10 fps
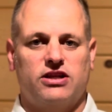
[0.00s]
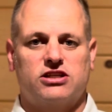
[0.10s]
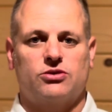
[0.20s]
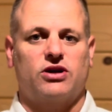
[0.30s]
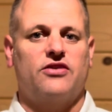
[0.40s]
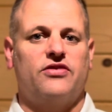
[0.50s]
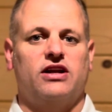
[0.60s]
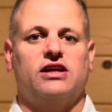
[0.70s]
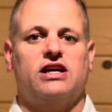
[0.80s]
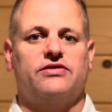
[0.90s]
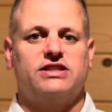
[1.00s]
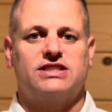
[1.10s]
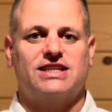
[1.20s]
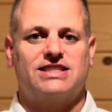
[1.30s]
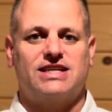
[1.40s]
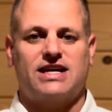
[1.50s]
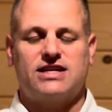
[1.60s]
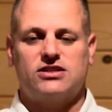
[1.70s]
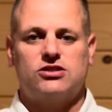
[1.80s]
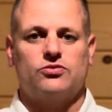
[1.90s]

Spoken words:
So we're going to ventilate every 6 seconds,